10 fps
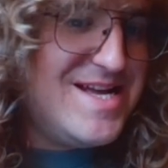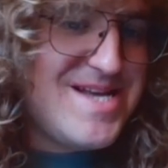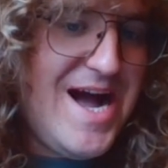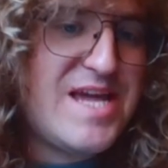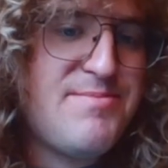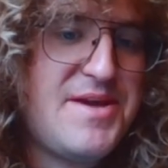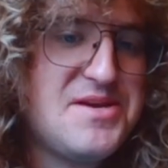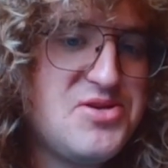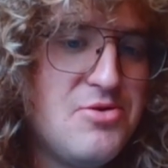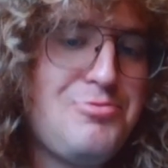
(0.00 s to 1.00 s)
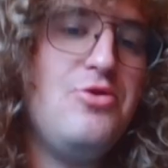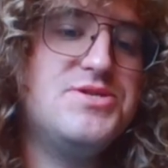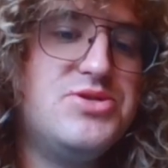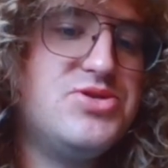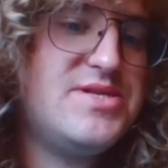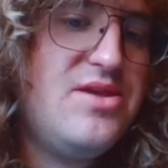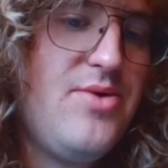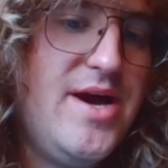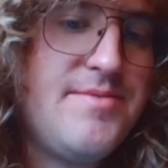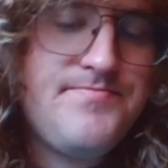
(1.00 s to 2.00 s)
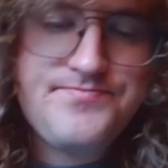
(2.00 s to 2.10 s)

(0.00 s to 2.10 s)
attack because your pawns are just in the way.